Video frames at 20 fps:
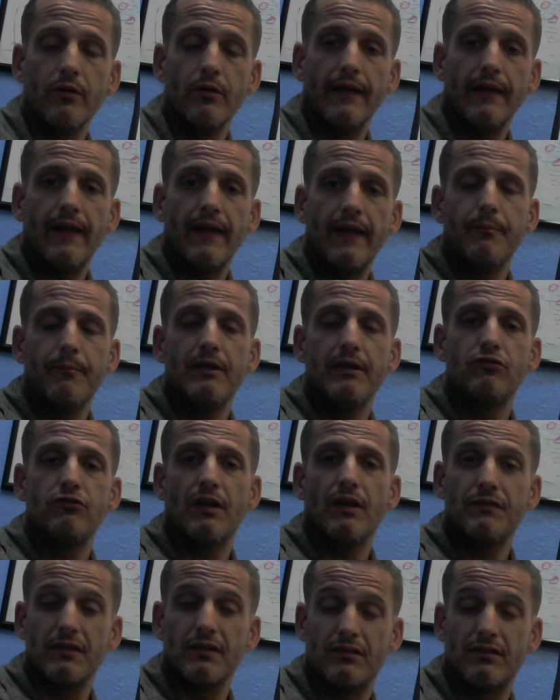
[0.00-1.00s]
And that means you
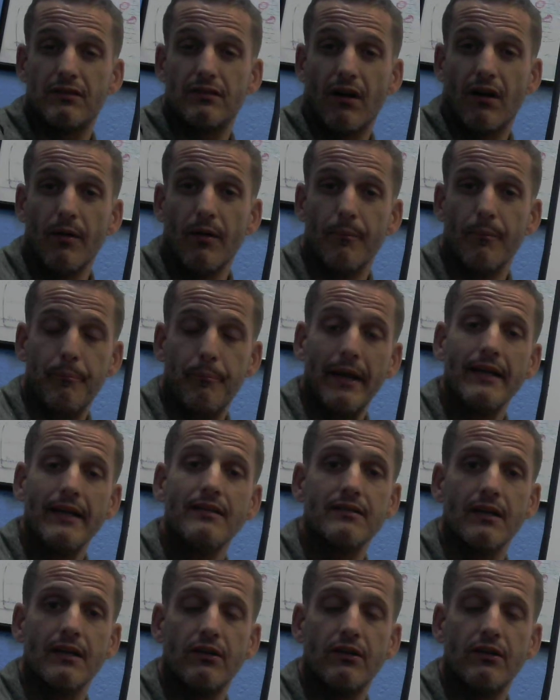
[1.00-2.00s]
have to start
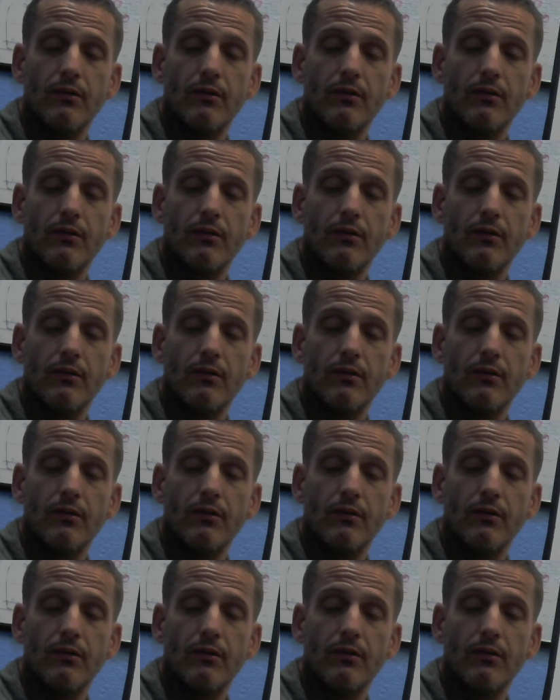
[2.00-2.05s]
basic.